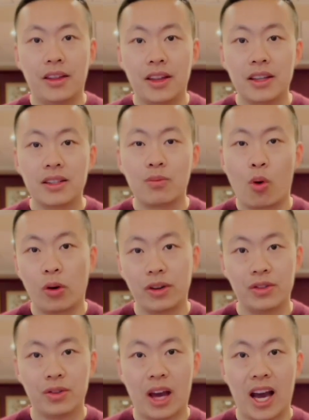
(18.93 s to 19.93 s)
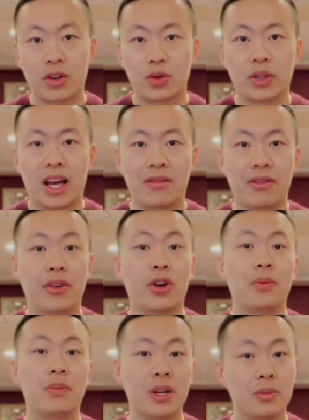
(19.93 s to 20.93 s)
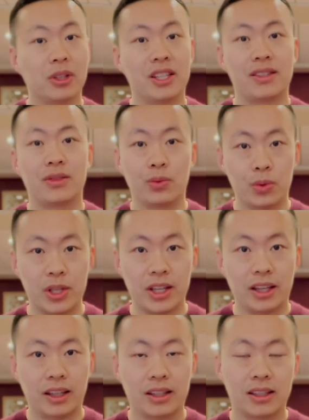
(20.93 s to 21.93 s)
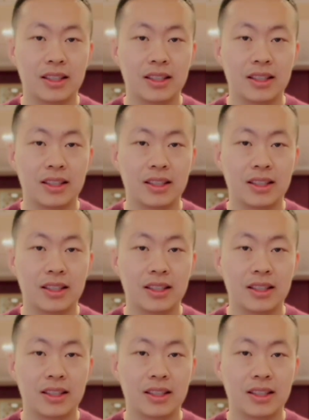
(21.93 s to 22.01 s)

think it's important to actually have a very minimalist routine